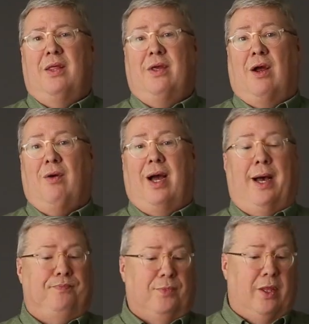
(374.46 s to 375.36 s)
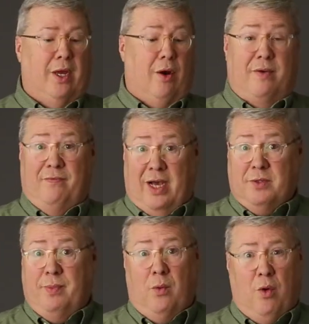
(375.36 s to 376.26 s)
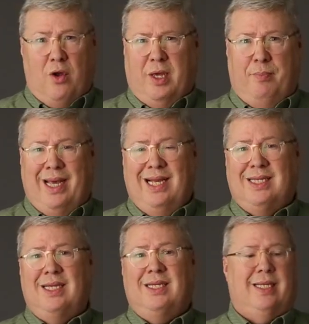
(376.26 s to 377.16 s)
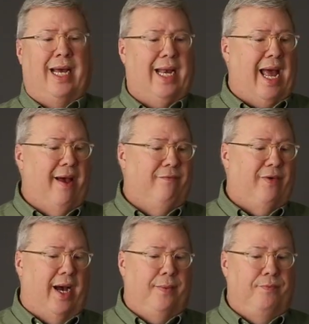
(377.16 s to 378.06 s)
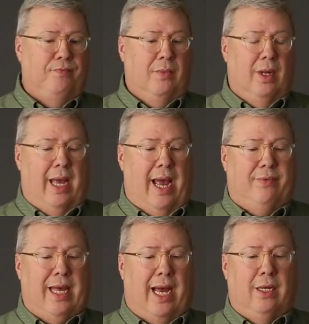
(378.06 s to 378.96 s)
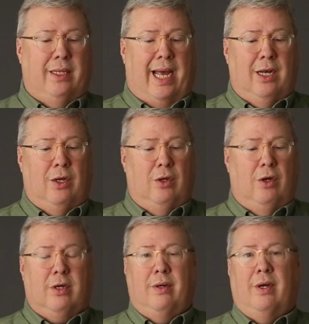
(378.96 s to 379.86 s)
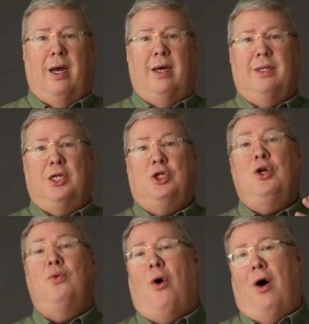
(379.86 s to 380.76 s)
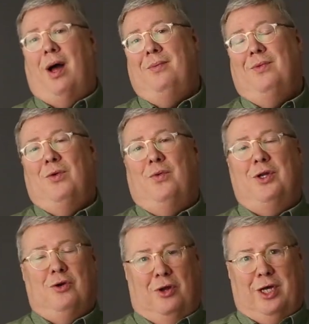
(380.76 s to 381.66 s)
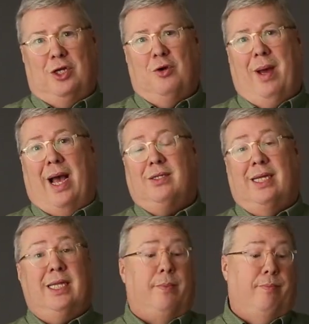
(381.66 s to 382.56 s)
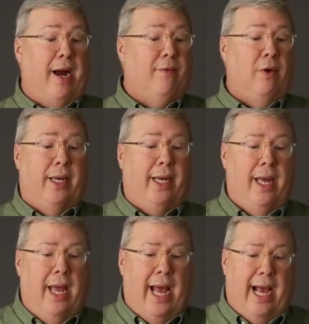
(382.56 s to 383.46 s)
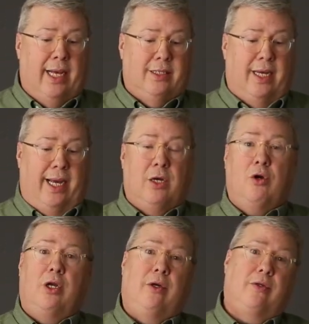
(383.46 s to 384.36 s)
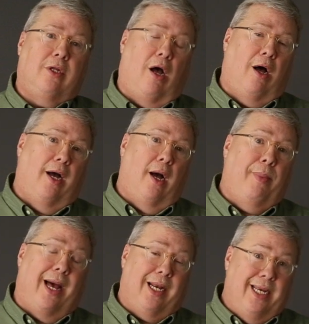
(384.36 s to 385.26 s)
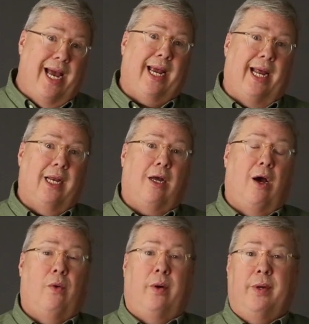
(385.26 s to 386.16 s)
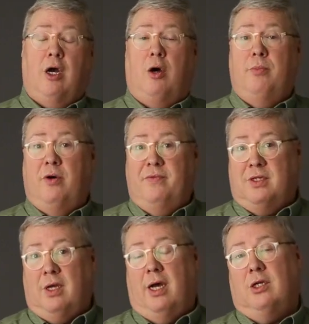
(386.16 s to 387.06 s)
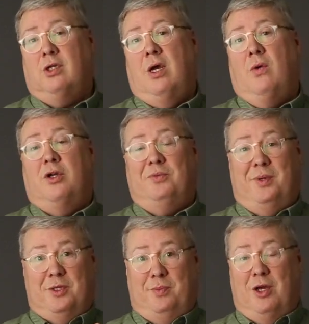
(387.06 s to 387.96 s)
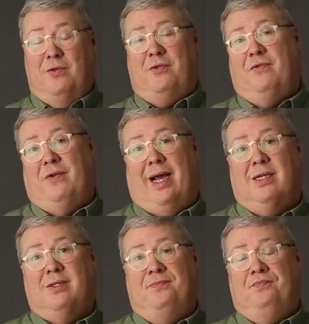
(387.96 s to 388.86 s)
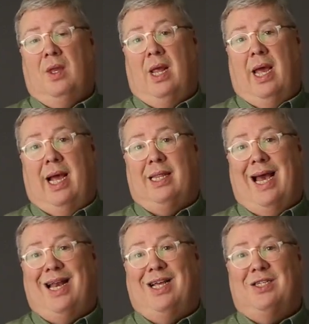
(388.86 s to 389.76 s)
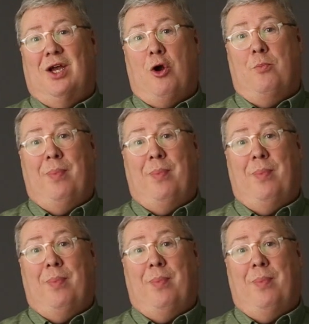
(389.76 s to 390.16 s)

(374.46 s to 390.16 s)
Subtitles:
They're investment-worthy pieces that have that look that you want when you're looking your best. And then Beverly has introduced about a decade ago what we call Beauvisage, which means beautiful face. And that is her